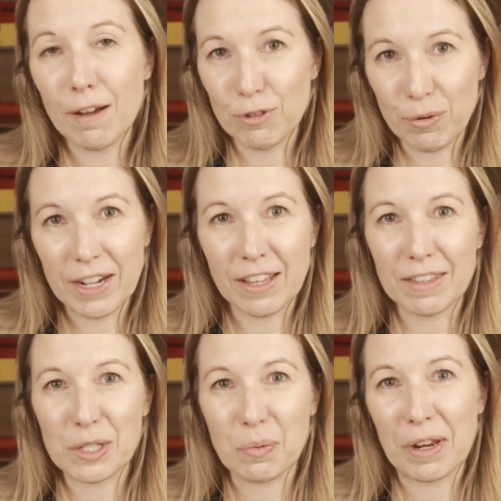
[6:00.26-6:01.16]
loved
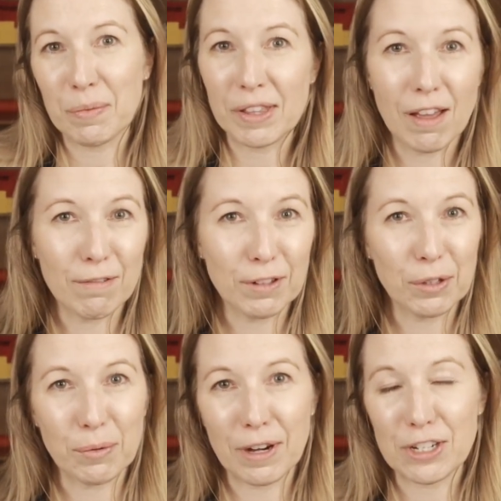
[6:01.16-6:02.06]
reading this one. We loved
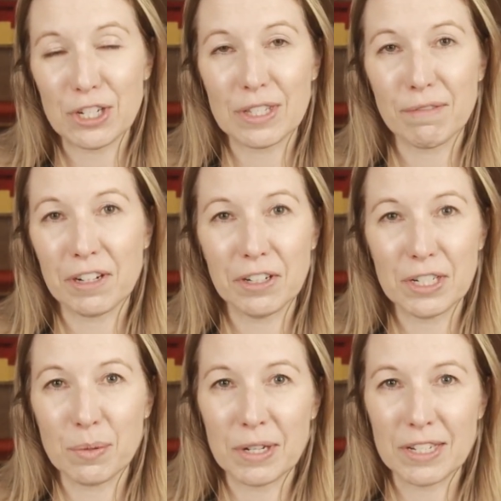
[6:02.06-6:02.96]
Luna. She's a
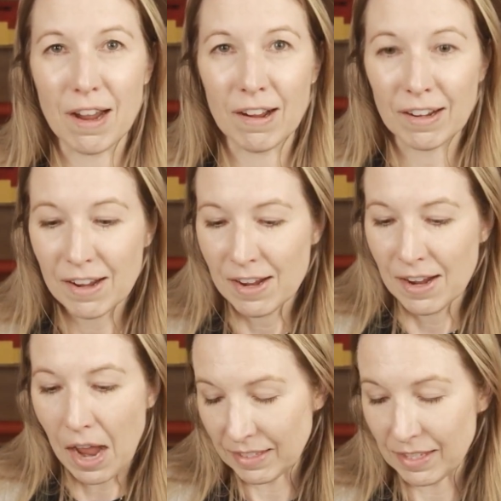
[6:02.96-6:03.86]
very sweet dog.
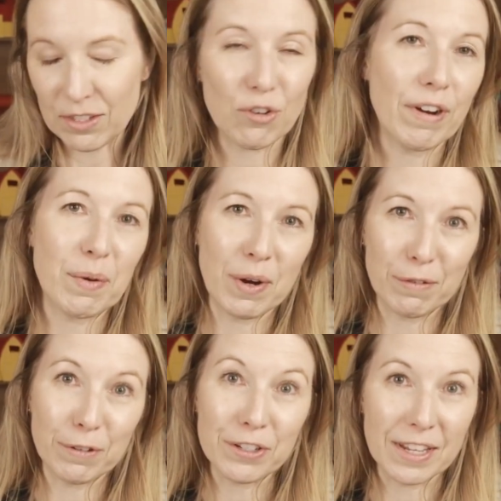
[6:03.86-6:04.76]
This is a great
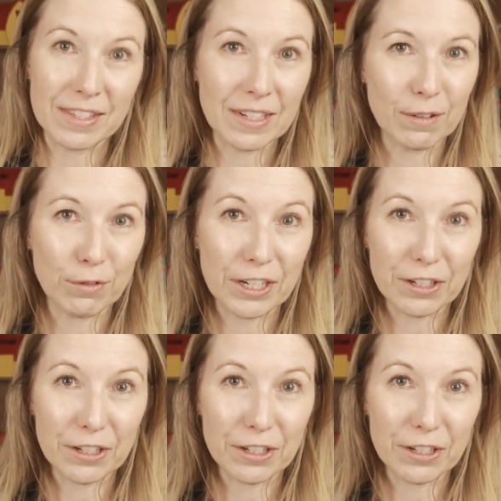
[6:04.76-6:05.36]
one for sensitive